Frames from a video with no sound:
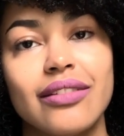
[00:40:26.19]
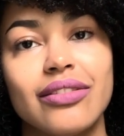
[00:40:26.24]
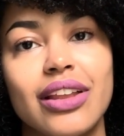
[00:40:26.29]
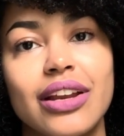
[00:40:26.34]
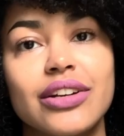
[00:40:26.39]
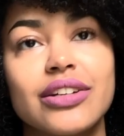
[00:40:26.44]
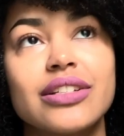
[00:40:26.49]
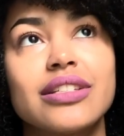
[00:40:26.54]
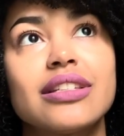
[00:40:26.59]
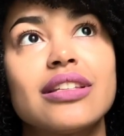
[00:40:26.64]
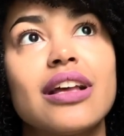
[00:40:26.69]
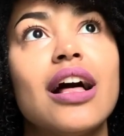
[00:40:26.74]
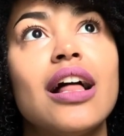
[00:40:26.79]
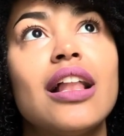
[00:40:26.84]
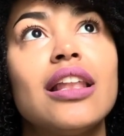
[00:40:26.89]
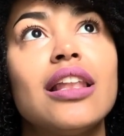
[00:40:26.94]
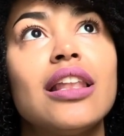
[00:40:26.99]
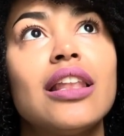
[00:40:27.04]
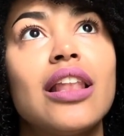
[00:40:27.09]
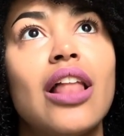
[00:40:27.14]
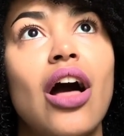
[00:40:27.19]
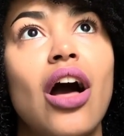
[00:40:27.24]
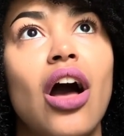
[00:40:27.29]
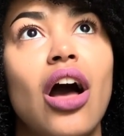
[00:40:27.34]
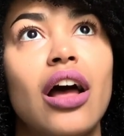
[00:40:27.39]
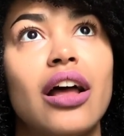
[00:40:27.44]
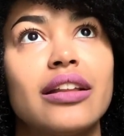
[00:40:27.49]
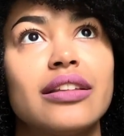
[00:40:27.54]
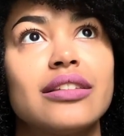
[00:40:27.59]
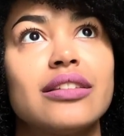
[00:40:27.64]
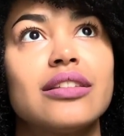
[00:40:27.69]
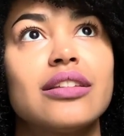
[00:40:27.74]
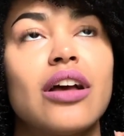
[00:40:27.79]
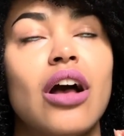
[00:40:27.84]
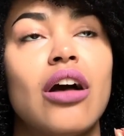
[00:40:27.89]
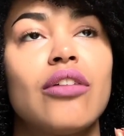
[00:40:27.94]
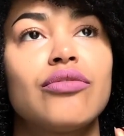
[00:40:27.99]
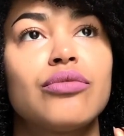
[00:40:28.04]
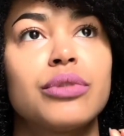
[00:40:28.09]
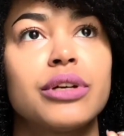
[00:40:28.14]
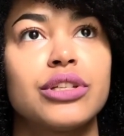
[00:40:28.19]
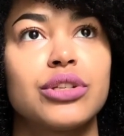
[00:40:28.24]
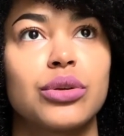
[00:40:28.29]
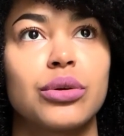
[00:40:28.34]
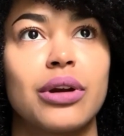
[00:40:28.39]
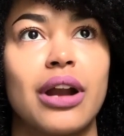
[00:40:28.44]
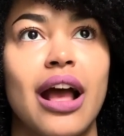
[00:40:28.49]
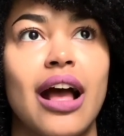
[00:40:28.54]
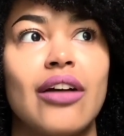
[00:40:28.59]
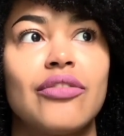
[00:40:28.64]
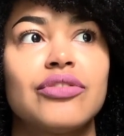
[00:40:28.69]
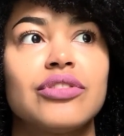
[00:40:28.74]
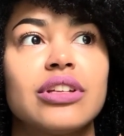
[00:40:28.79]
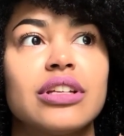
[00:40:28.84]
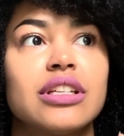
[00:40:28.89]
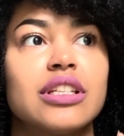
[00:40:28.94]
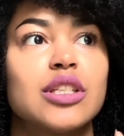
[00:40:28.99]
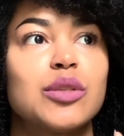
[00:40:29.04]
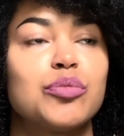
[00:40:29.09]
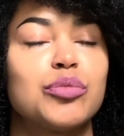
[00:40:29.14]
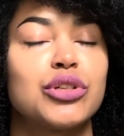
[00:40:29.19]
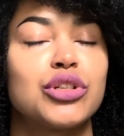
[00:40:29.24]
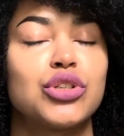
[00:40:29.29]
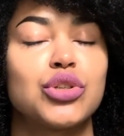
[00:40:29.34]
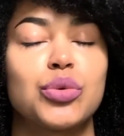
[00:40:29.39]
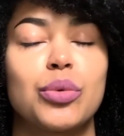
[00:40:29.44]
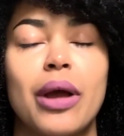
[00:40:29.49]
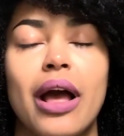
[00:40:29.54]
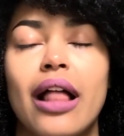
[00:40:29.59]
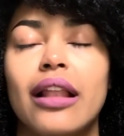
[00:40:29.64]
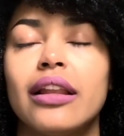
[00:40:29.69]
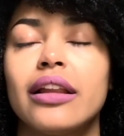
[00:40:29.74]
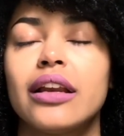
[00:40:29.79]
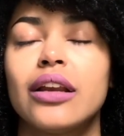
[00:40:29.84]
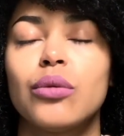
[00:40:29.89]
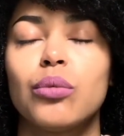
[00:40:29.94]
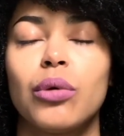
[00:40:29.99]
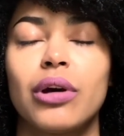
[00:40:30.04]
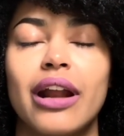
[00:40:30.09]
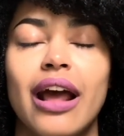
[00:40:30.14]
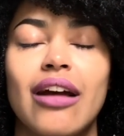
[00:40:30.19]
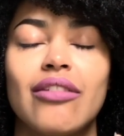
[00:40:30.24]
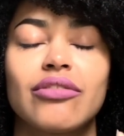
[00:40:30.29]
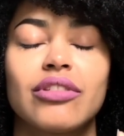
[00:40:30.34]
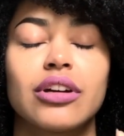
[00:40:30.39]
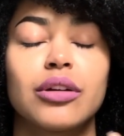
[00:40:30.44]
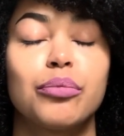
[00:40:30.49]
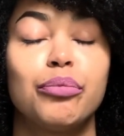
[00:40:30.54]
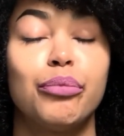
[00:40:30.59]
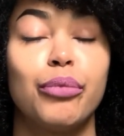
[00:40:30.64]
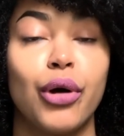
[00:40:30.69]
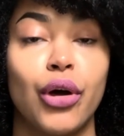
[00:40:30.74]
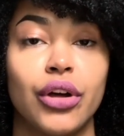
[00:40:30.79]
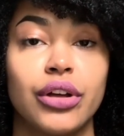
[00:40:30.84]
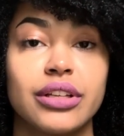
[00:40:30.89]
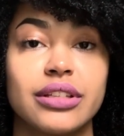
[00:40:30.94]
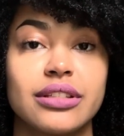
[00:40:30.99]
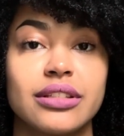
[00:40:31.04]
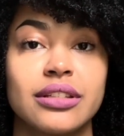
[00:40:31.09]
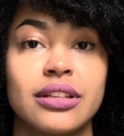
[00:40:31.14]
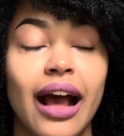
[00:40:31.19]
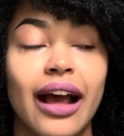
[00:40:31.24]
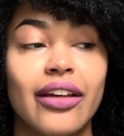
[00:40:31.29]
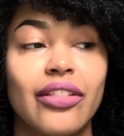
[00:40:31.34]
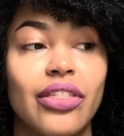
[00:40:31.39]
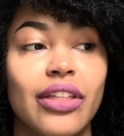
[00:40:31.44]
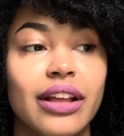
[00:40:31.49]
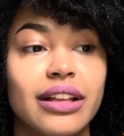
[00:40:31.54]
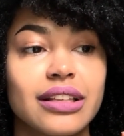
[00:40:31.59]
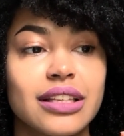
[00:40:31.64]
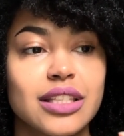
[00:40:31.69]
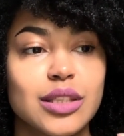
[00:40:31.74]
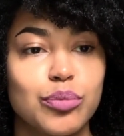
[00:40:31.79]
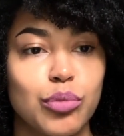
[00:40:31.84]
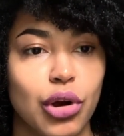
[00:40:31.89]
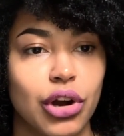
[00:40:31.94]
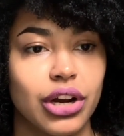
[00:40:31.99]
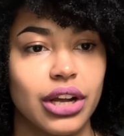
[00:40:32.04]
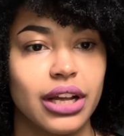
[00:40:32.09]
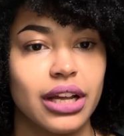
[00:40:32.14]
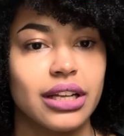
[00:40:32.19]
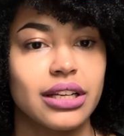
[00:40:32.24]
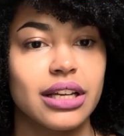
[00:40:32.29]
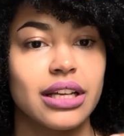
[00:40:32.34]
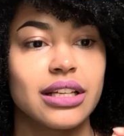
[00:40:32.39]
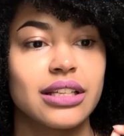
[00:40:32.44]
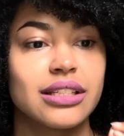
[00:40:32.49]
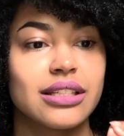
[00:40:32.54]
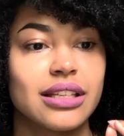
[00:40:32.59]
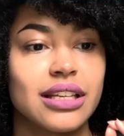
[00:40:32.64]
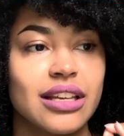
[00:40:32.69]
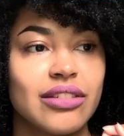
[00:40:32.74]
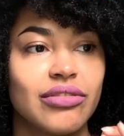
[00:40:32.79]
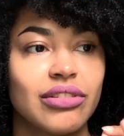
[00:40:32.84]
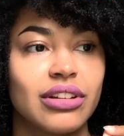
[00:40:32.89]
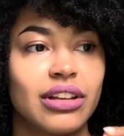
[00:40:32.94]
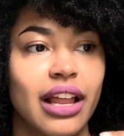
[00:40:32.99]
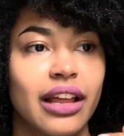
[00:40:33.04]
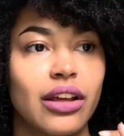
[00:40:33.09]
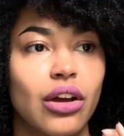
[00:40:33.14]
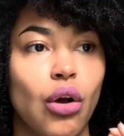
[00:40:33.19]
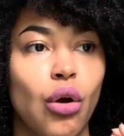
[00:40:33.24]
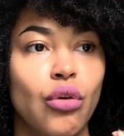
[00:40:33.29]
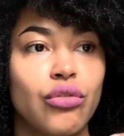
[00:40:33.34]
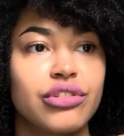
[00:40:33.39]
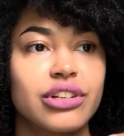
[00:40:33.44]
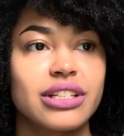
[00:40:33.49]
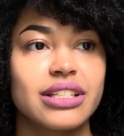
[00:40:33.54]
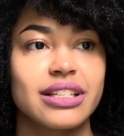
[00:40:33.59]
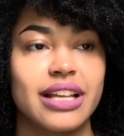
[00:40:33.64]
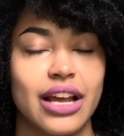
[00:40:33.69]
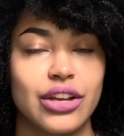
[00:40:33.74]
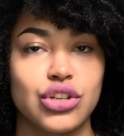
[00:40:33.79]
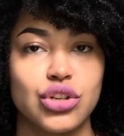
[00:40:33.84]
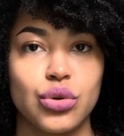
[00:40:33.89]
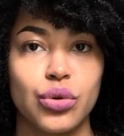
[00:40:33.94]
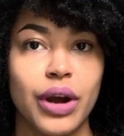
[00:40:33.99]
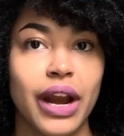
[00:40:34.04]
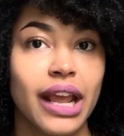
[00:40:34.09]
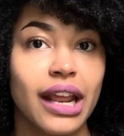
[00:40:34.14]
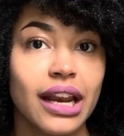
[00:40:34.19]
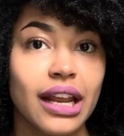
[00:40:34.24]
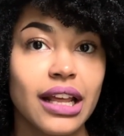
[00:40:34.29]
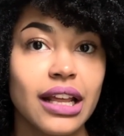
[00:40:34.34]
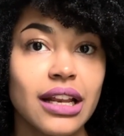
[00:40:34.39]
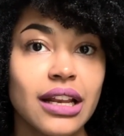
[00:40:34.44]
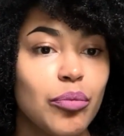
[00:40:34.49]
there's a lot of witchcraft, spirituality, whatever books. I think this market is even like oversaturated